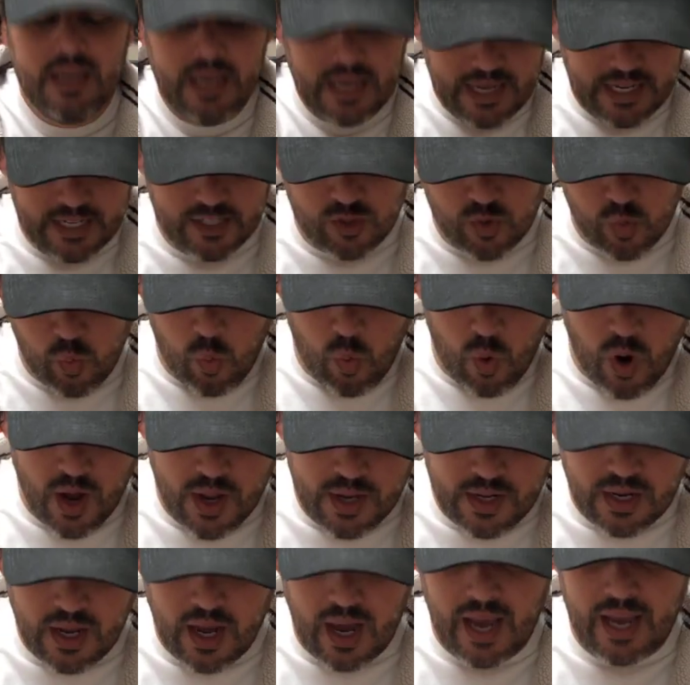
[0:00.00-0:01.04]
is
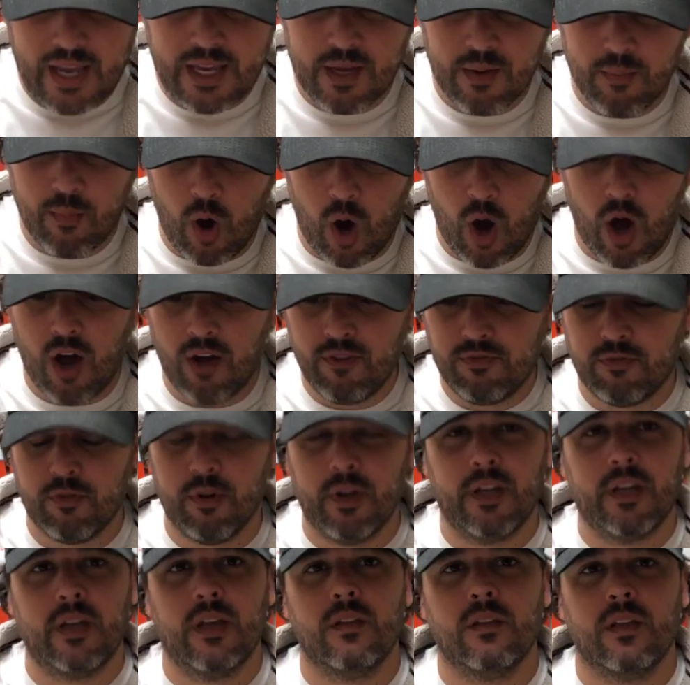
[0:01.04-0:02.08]
what I am
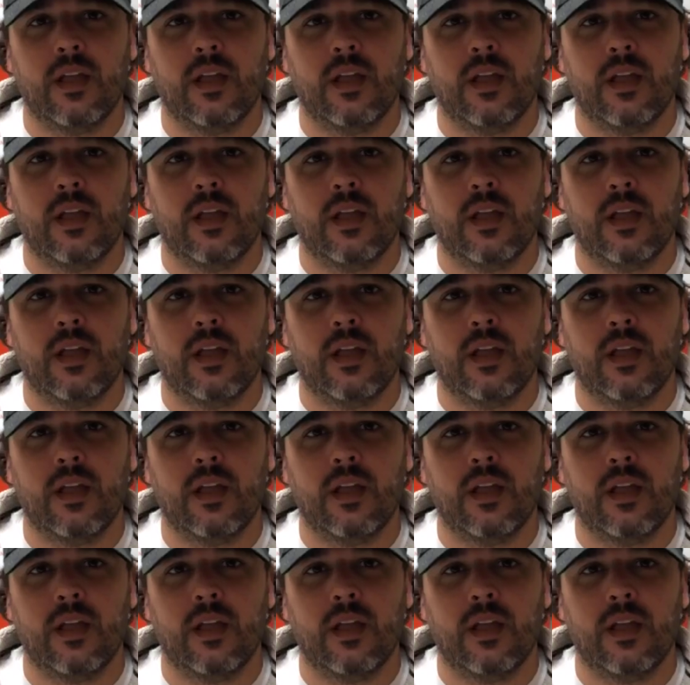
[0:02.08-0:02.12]
offering,